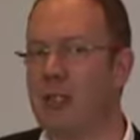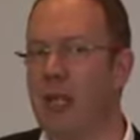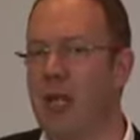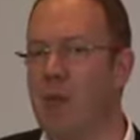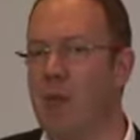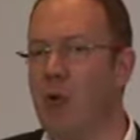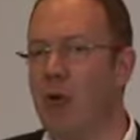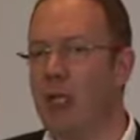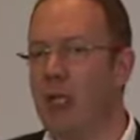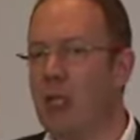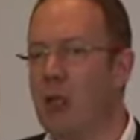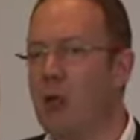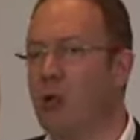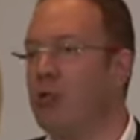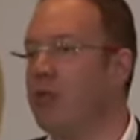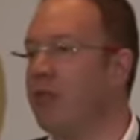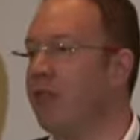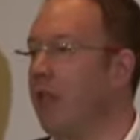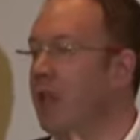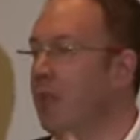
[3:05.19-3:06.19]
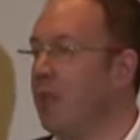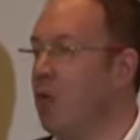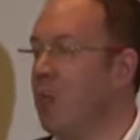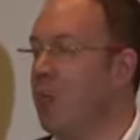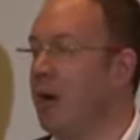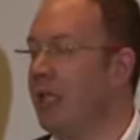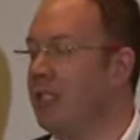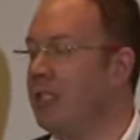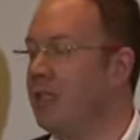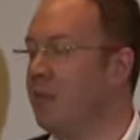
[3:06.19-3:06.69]
They are more inclusive, they are more
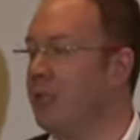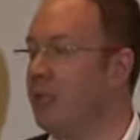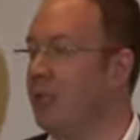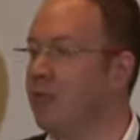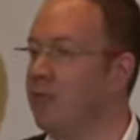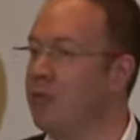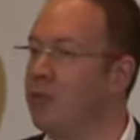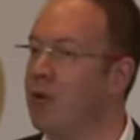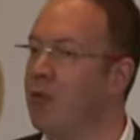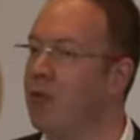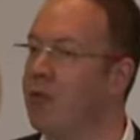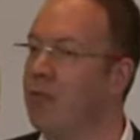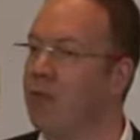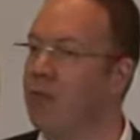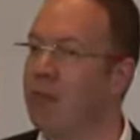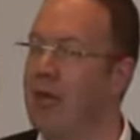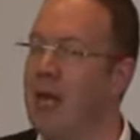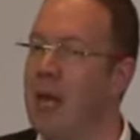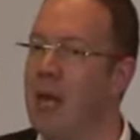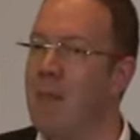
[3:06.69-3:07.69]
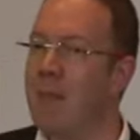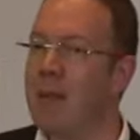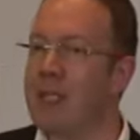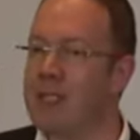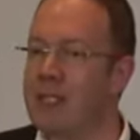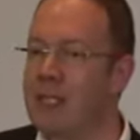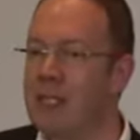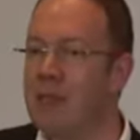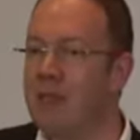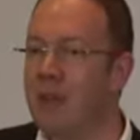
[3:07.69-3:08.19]
participative and so forth. But
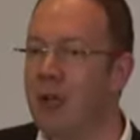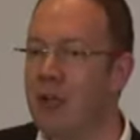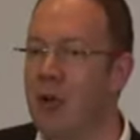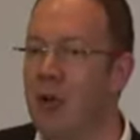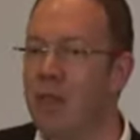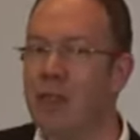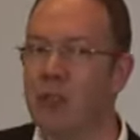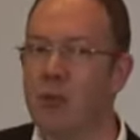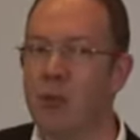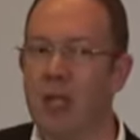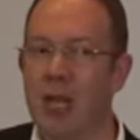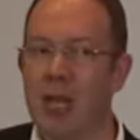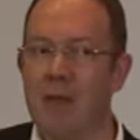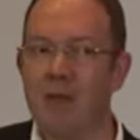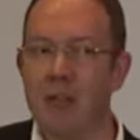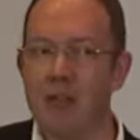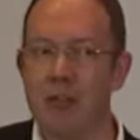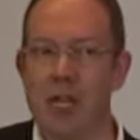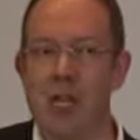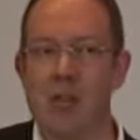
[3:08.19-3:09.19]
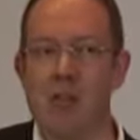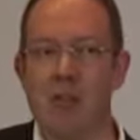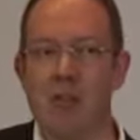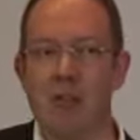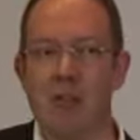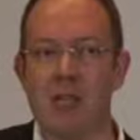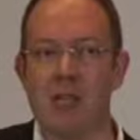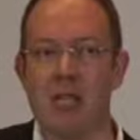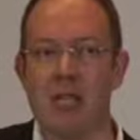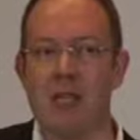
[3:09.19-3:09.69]
still, very often, we have a
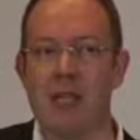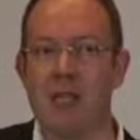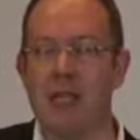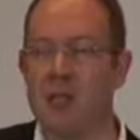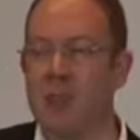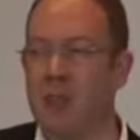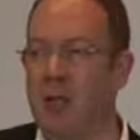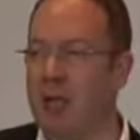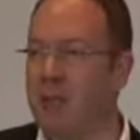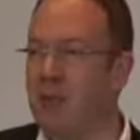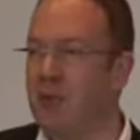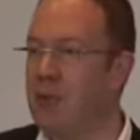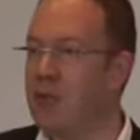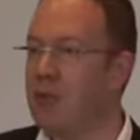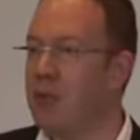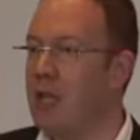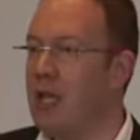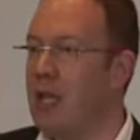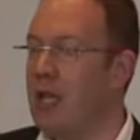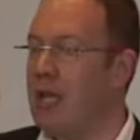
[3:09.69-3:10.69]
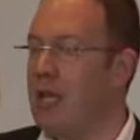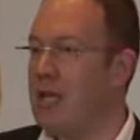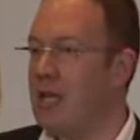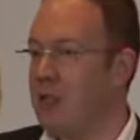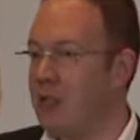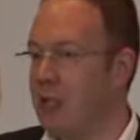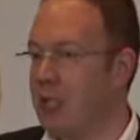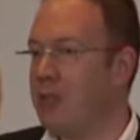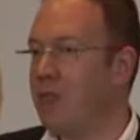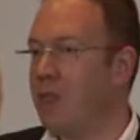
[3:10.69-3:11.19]
challenge that these papers
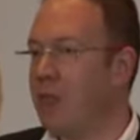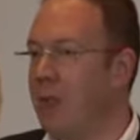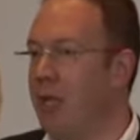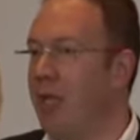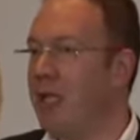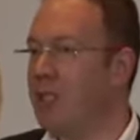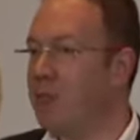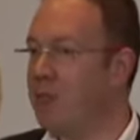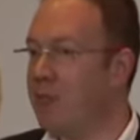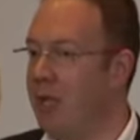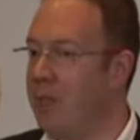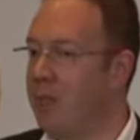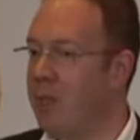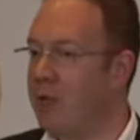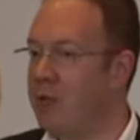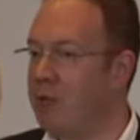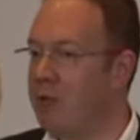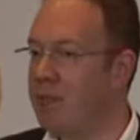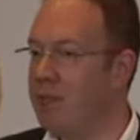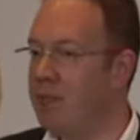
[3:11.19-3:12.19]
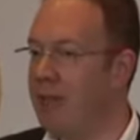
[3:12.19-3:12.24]
just remain as papers.